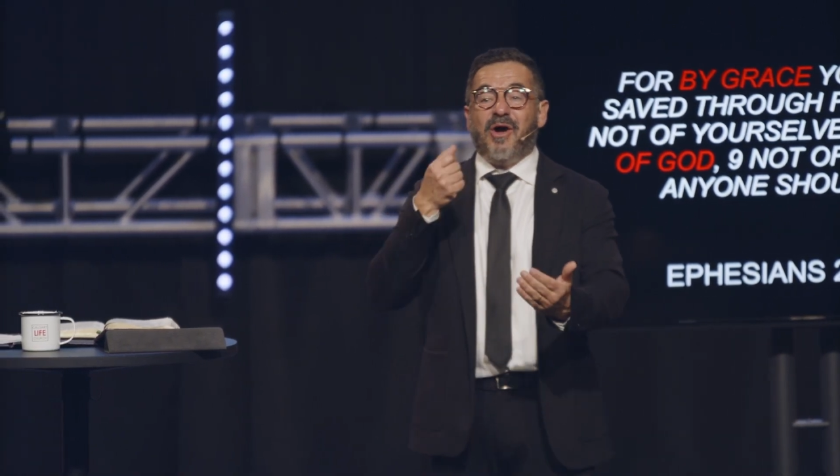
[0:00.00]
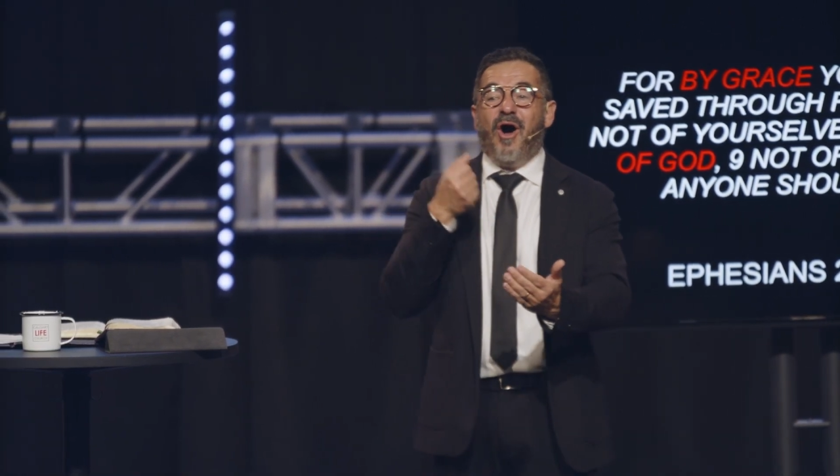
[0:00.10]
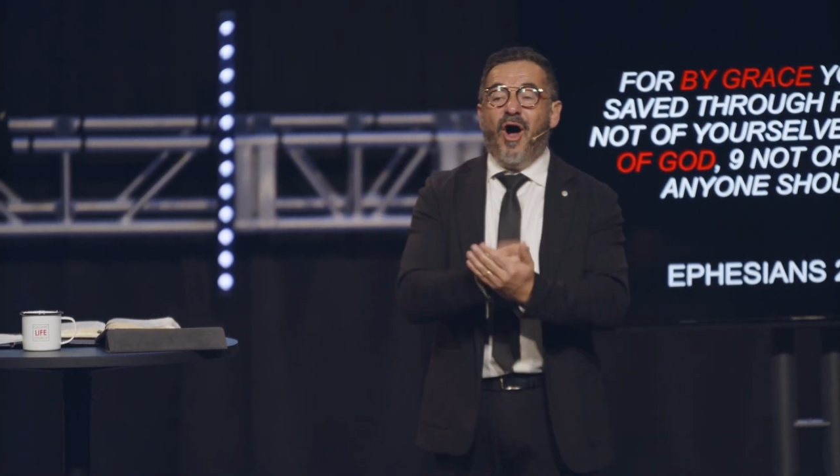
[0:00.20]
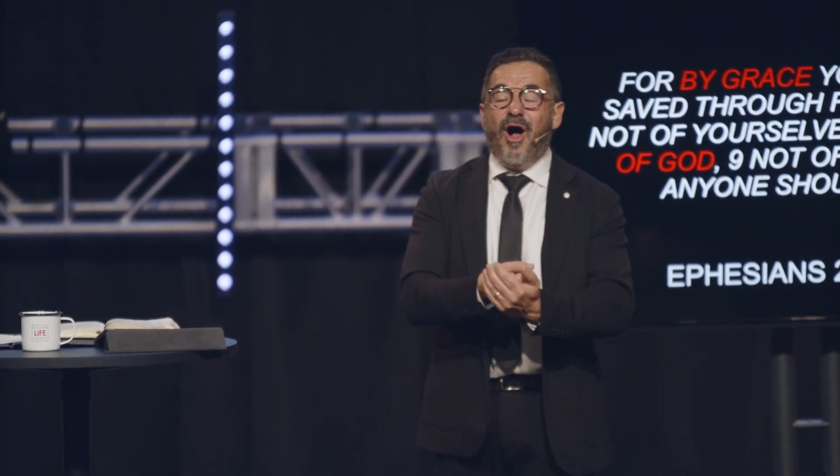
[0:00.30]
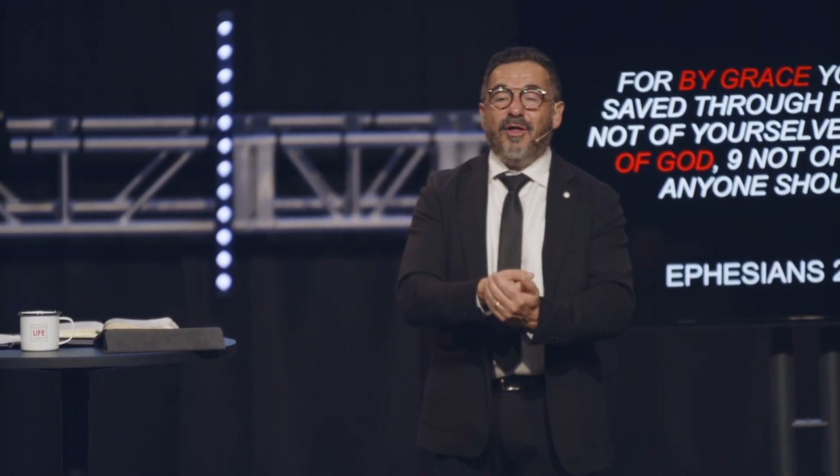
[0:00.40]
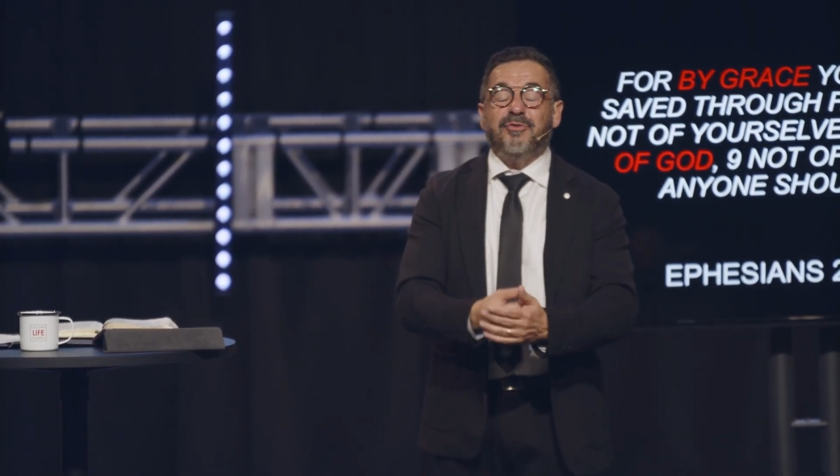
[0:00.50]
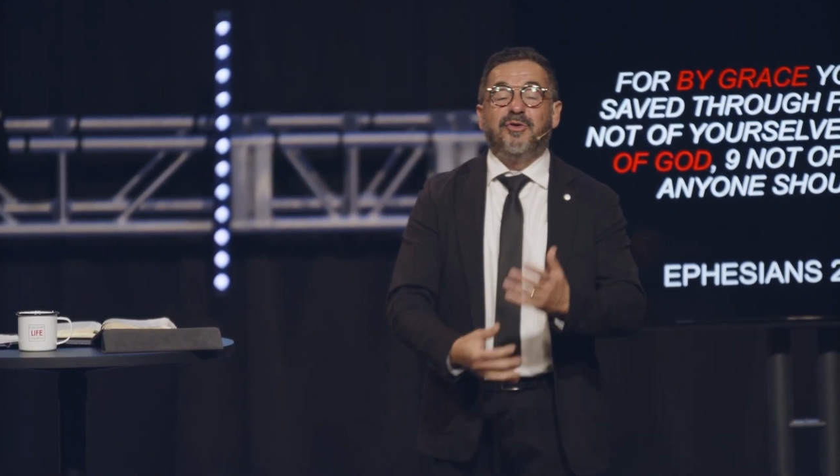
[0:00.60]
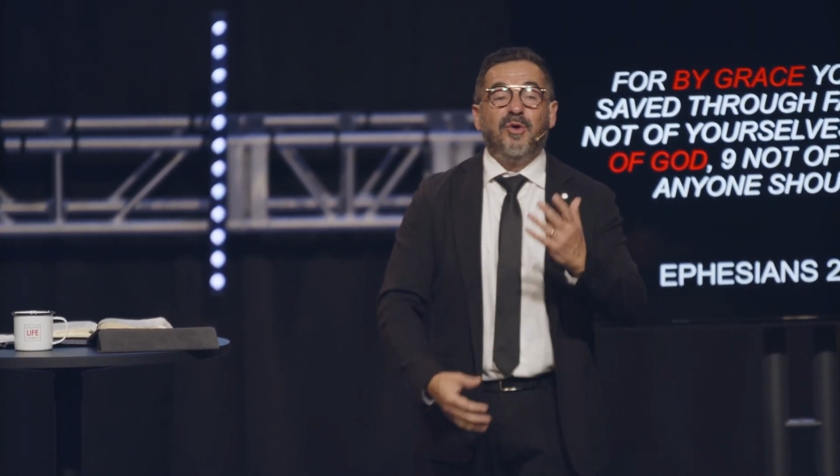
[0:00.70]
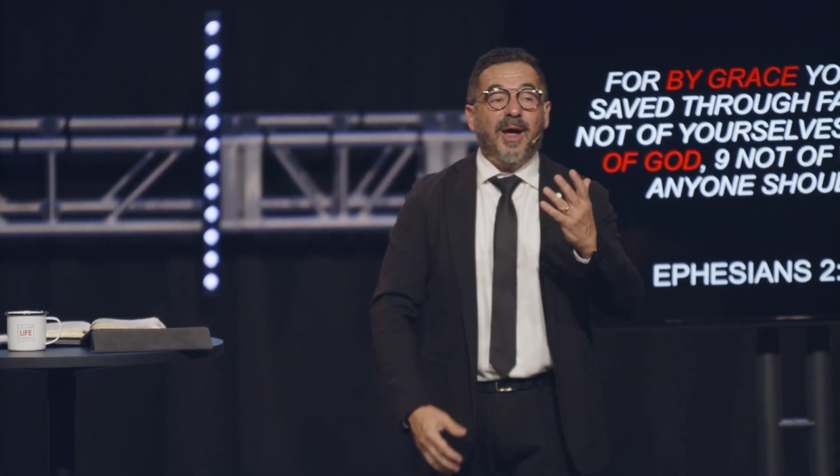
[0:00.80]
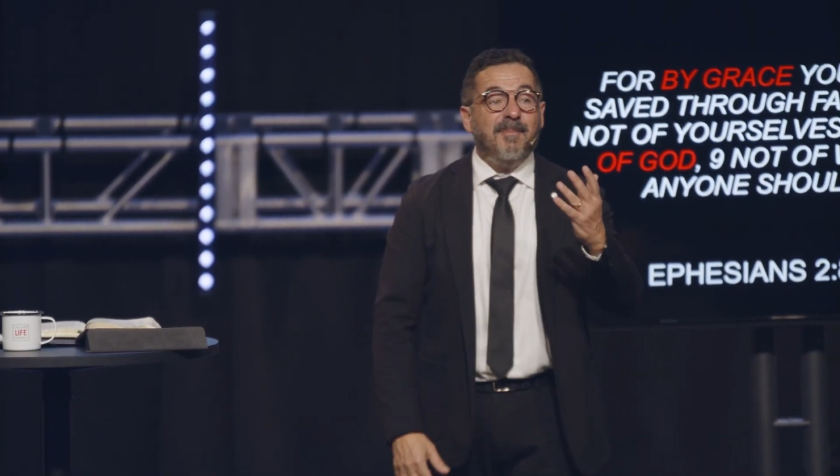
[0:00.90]
all
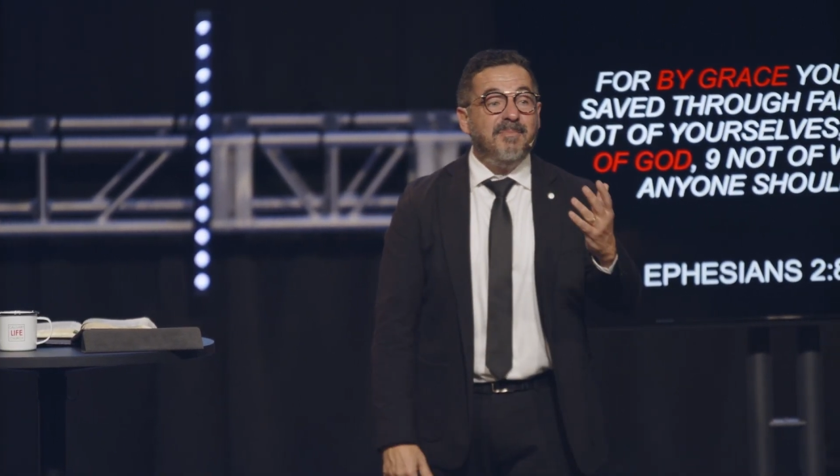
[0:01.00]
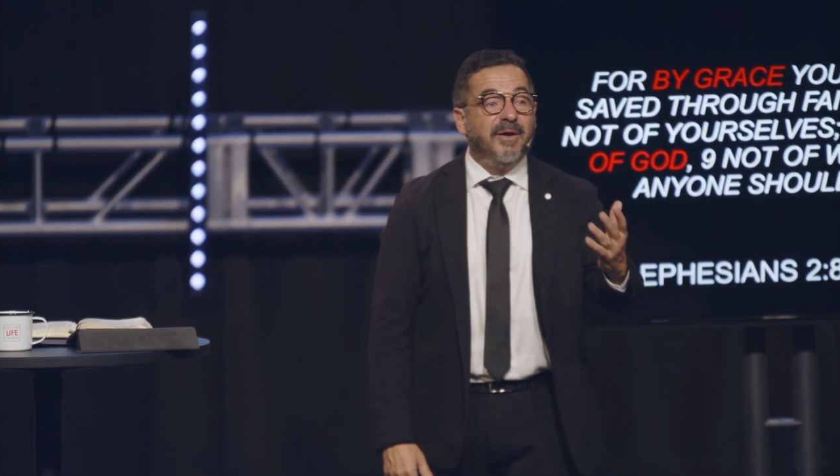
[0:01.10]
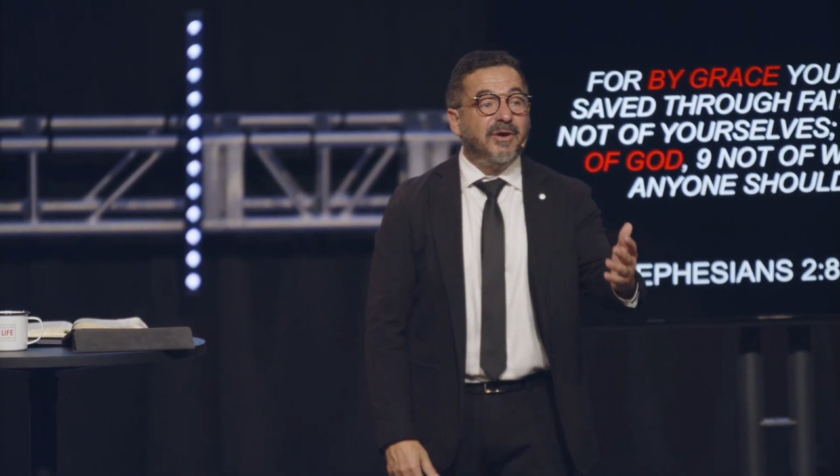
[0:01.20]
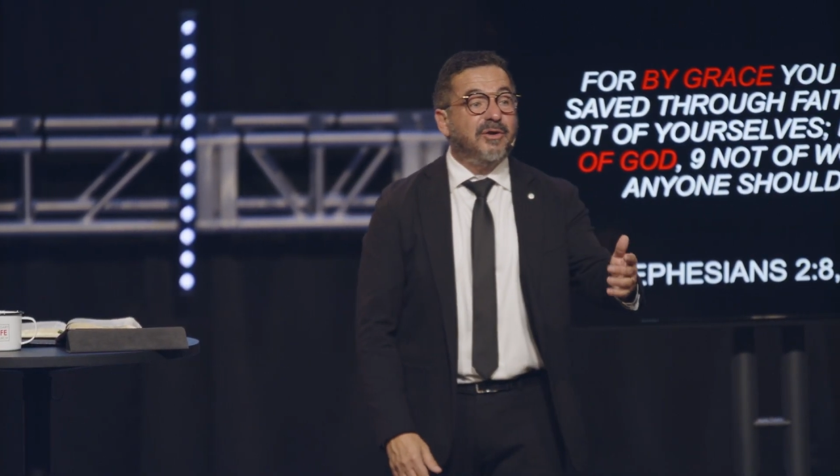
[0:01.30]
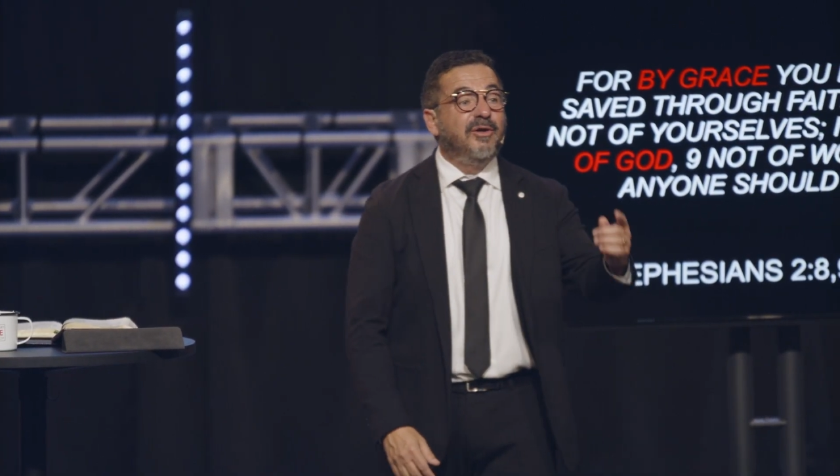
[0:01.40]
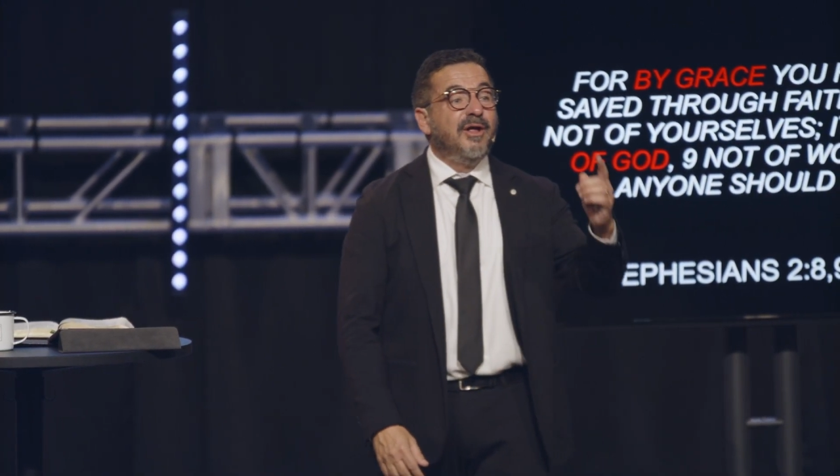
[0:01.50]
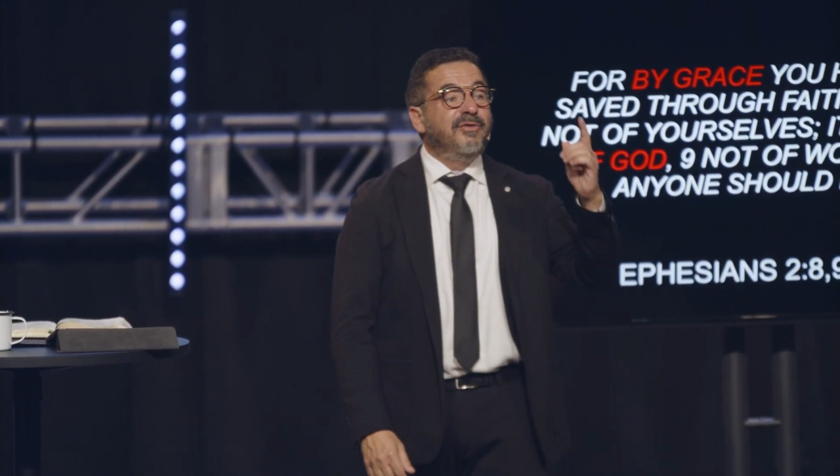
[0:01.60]
through a miracle,